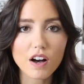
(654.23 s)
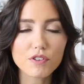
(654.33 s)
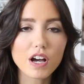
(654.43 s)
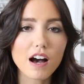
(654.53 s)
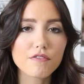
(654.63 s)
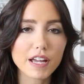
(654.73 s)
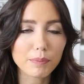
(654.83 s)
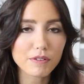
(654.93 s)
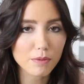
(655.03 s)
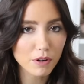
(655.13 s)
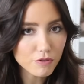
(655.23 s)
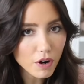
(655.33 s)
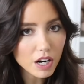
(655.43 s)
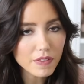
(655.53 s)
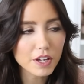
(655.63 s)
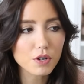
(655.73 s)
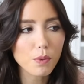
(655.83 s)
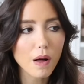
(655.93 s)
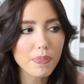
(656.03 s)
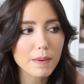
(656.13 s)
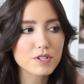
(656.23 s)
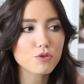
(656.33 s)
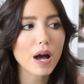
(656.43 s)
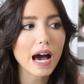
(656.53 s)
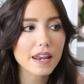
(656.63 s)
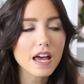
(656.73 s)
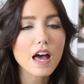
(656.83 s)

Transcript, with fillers: If you have family from afar that you want them to add